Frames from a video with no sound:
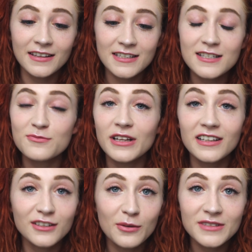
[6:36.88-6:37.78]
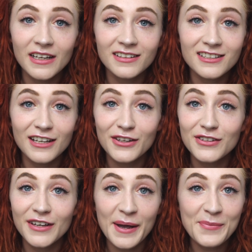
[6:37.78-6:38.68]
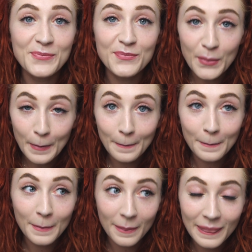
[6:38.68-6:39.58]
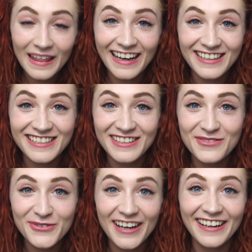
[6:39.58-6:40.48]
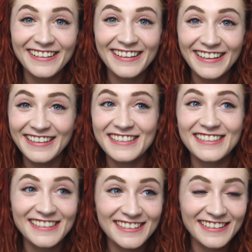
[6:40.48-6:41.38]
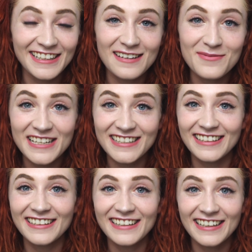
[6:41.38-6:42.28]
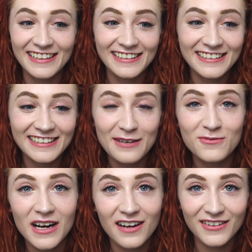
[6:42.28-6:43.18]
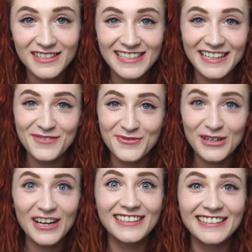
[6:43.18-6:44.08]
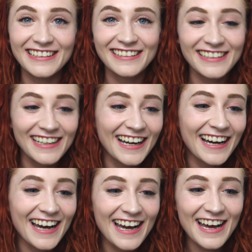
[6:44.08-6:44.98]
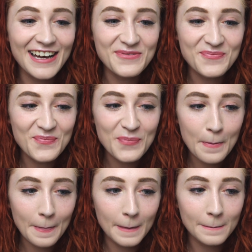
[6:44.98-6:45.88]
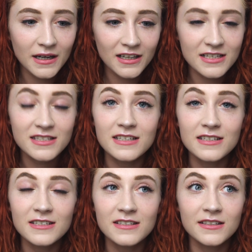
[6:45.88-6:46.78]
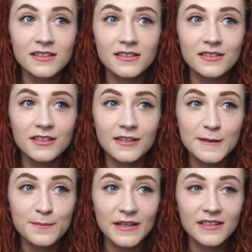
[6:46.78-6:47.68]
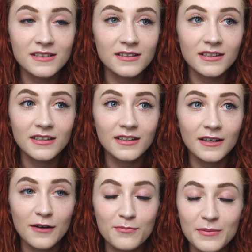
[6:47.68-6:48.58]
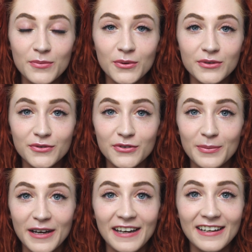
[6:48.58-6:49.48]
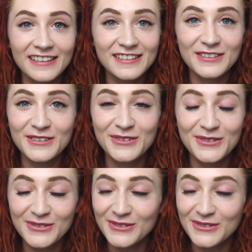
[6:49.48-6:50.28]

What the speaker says: this is my little update to tell you that I'm actually fine, and it's amazing, and I'm trying not to take it for granted. But honestly, I've been bowled over by it. It's